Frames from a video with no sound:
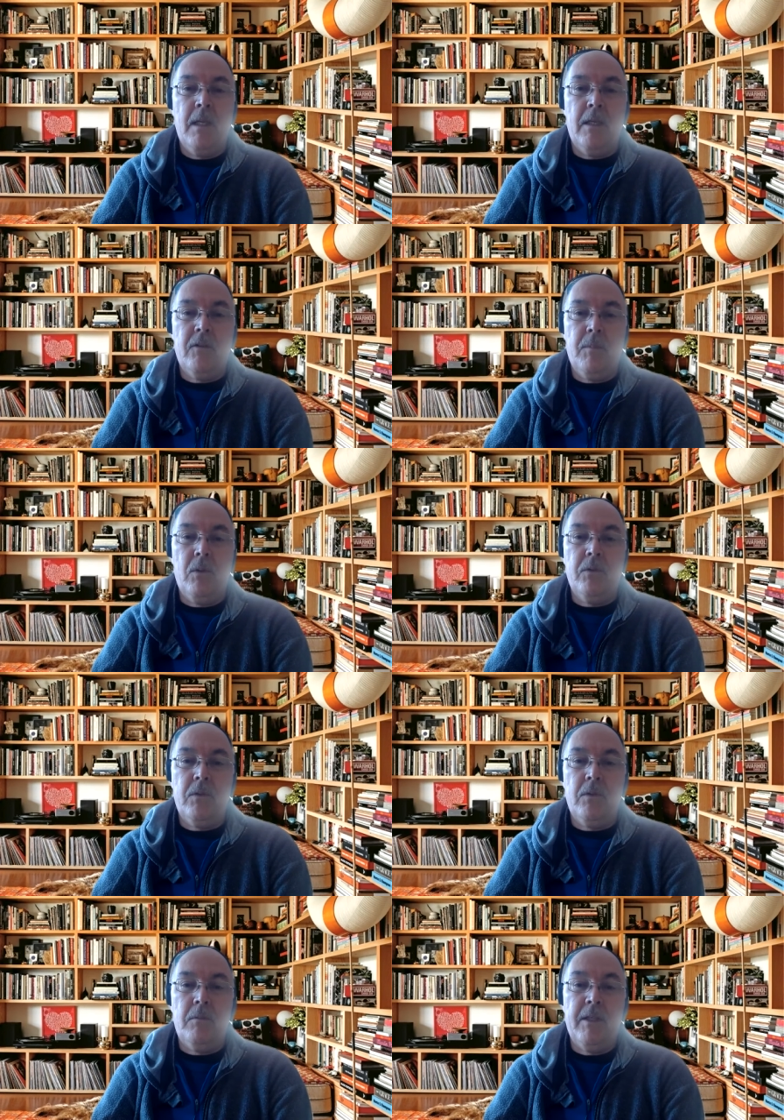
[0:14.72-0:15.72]
as opposed
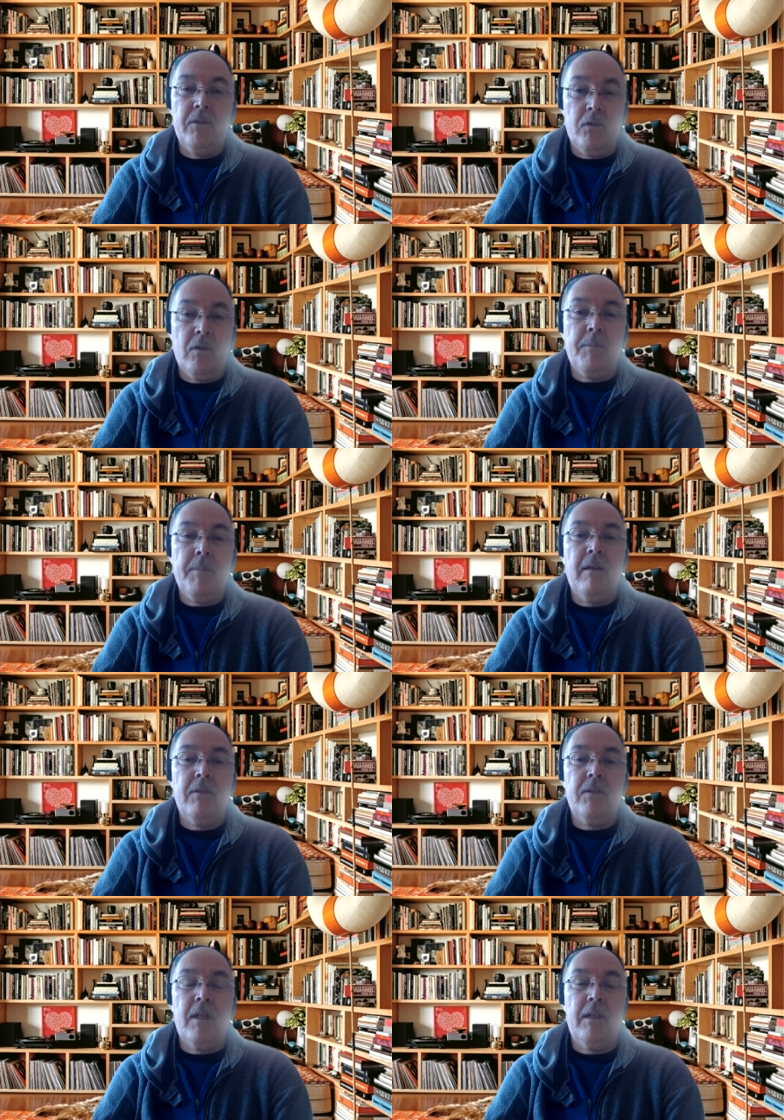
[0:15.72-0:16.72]
to historic
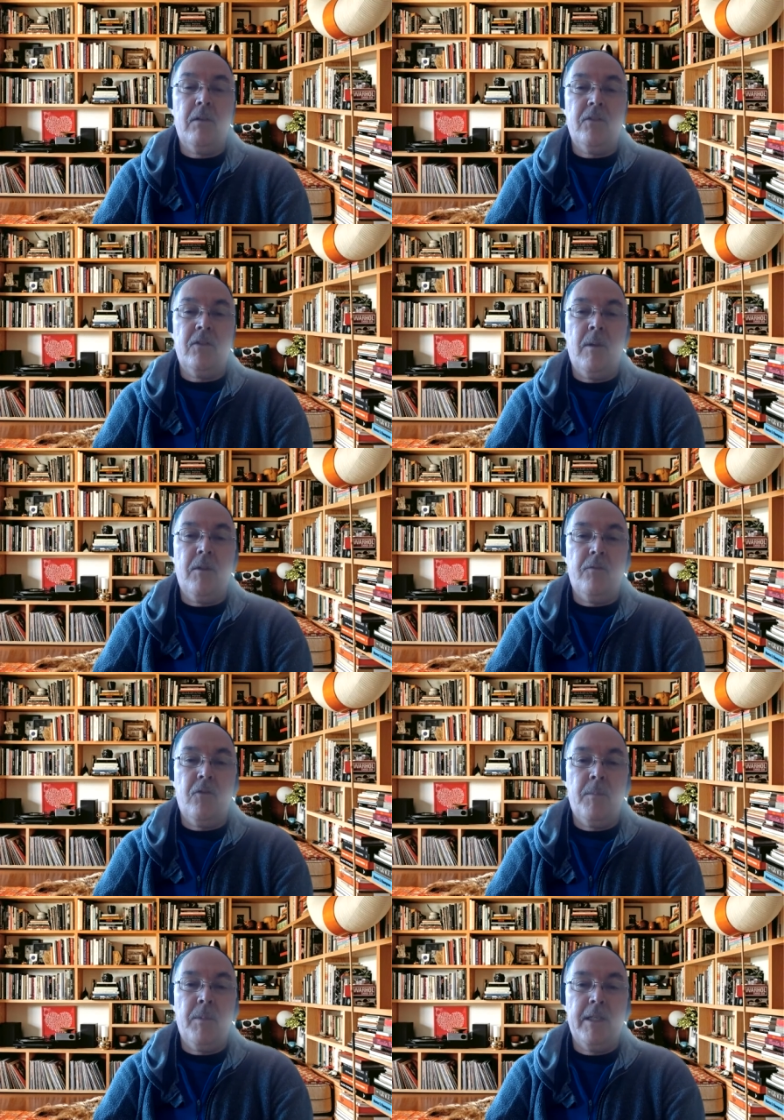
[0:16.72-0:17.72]
Palestine or some other
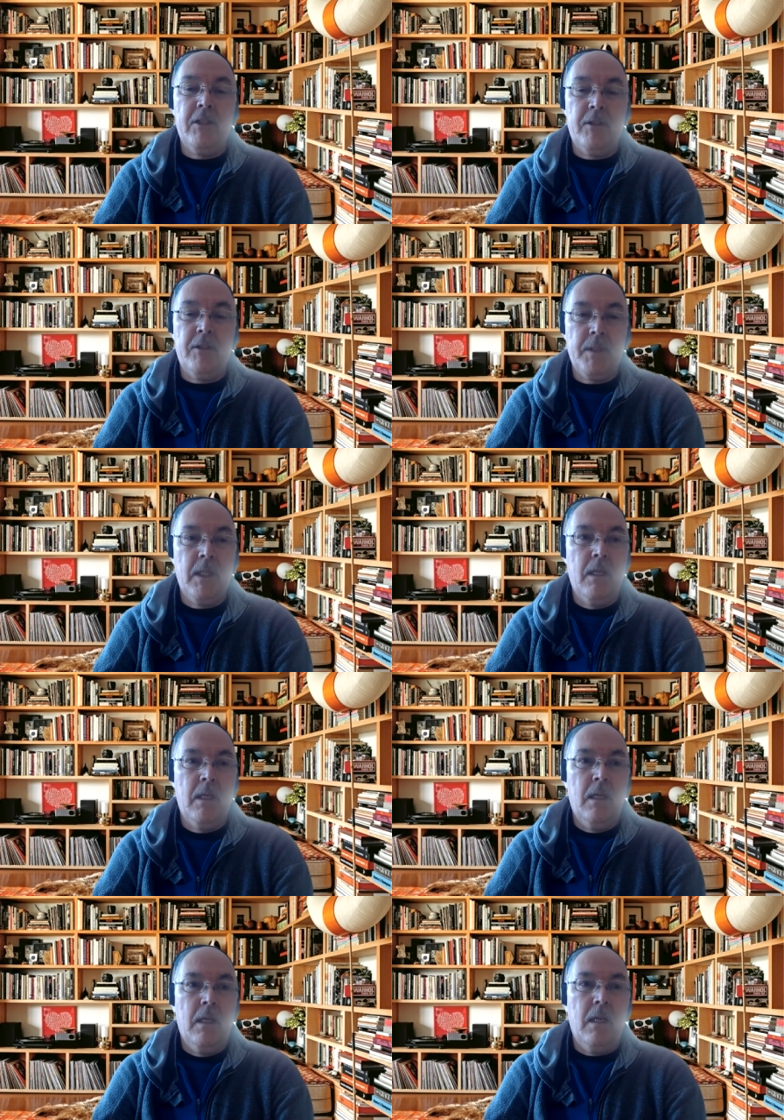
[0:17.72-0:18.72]
formulation.
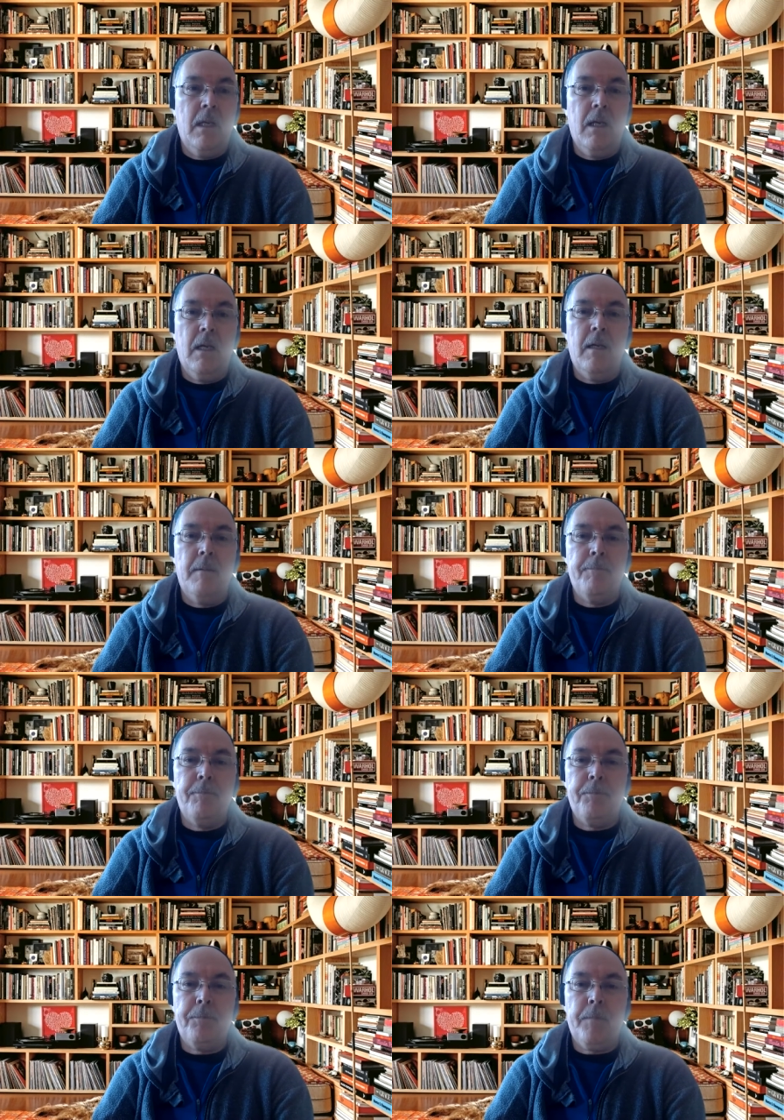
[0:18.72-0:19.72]

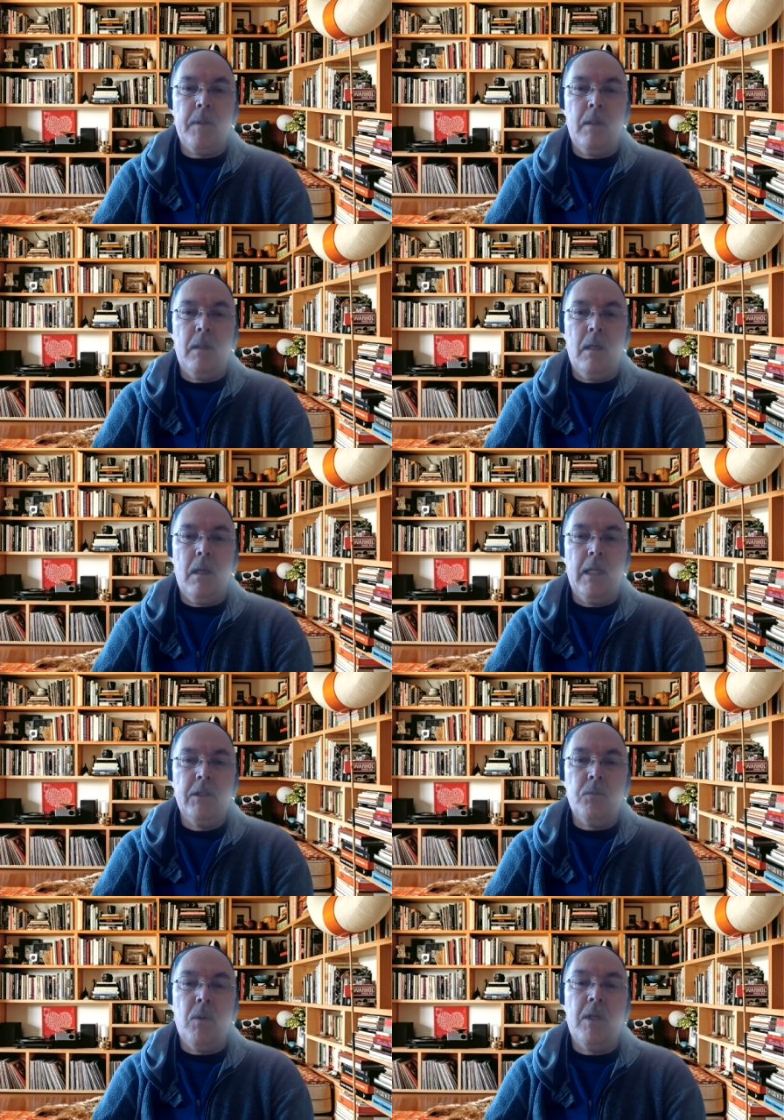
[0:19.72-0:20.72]
Um, I
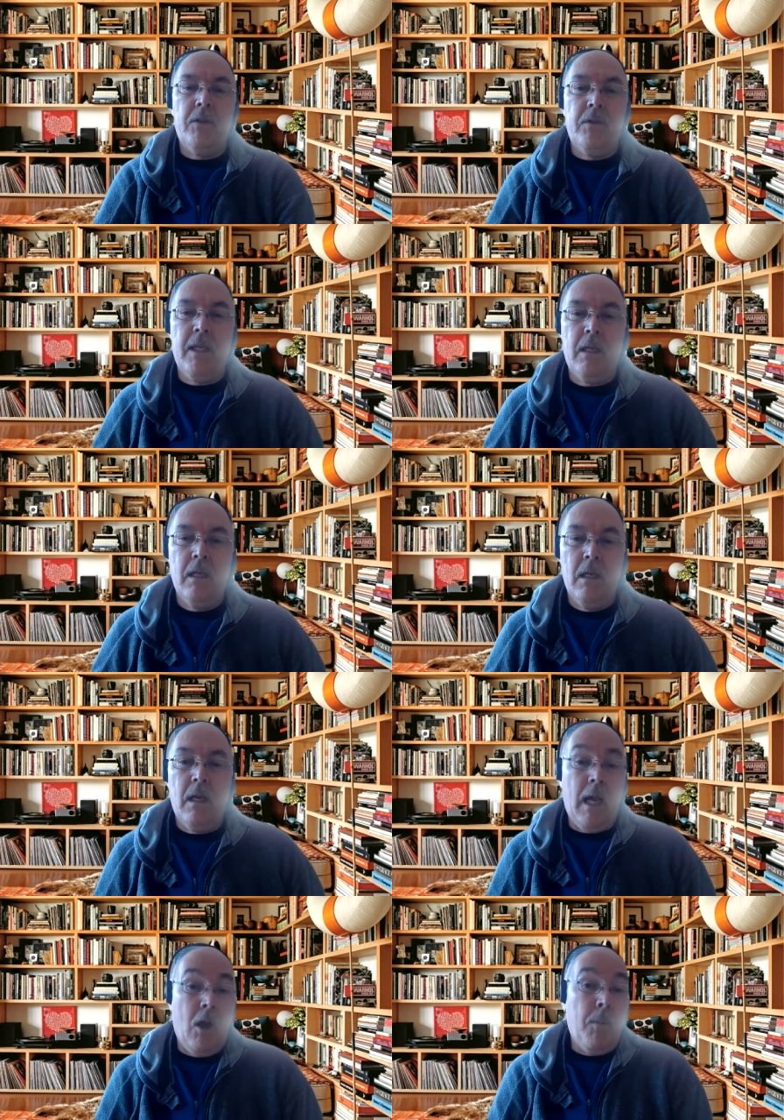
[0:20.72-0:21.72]
just wanted to say,
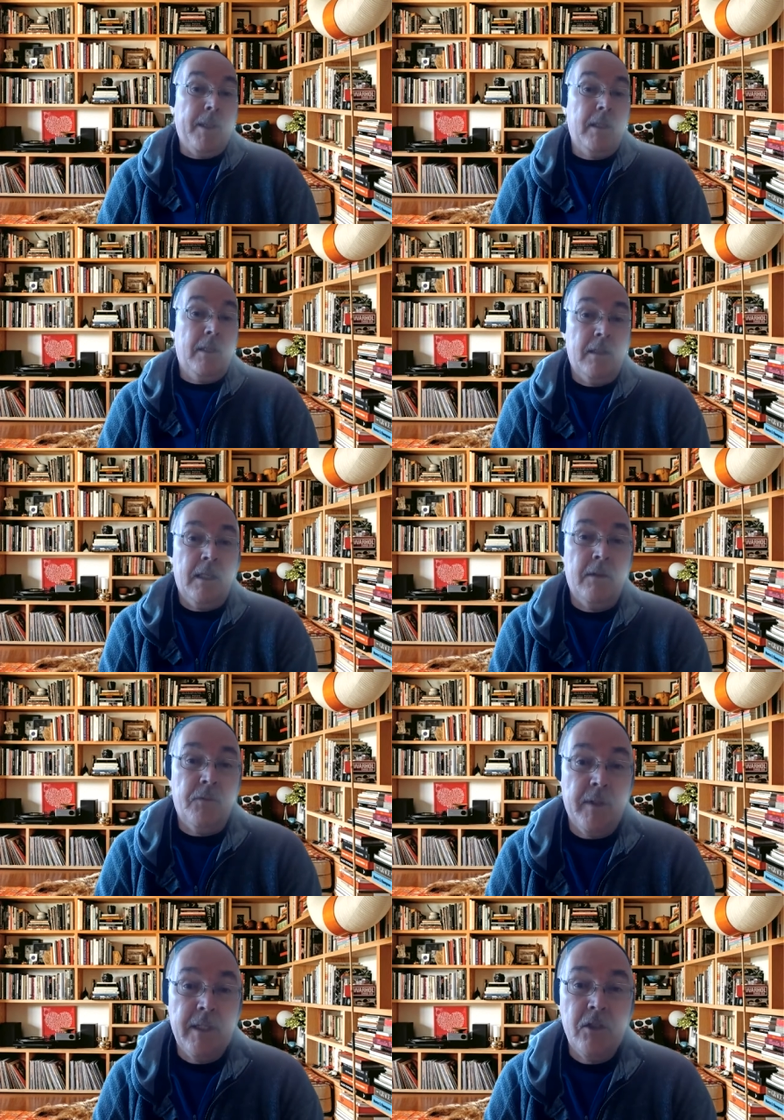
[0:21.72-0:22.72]
I hope I didn't
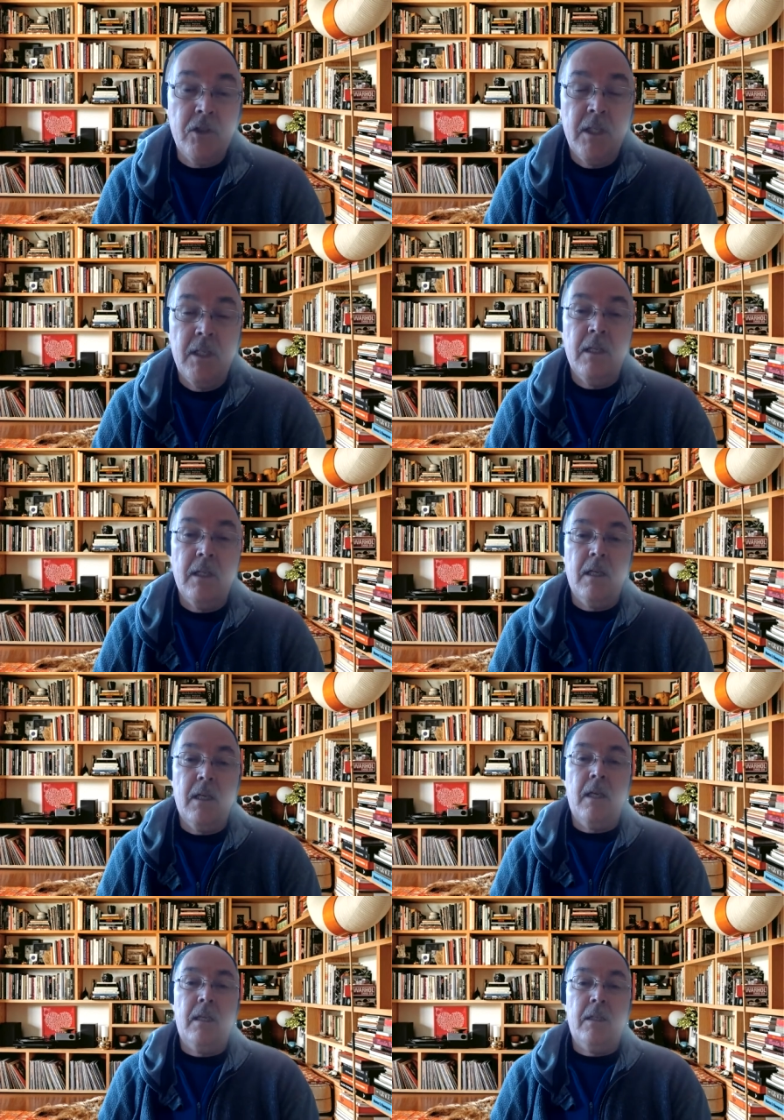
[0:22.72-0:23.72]
infringe uh,
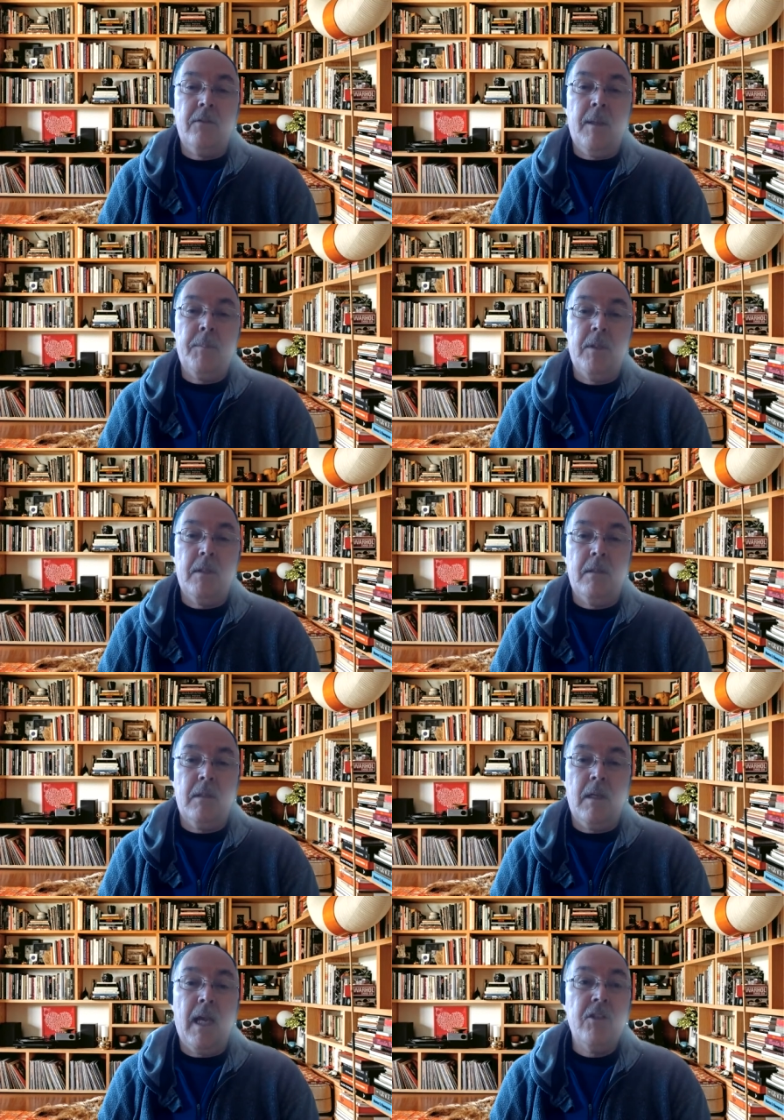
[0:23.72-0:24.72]
an accepted uh,